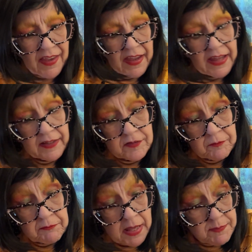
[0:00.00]
And
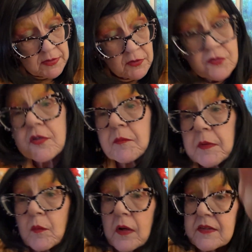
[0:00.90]
maybe those could be
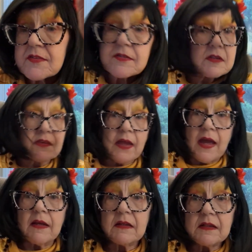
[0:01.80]
ones
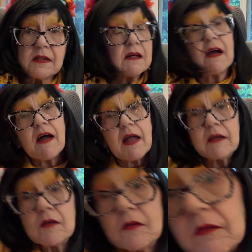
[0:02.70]
that I'll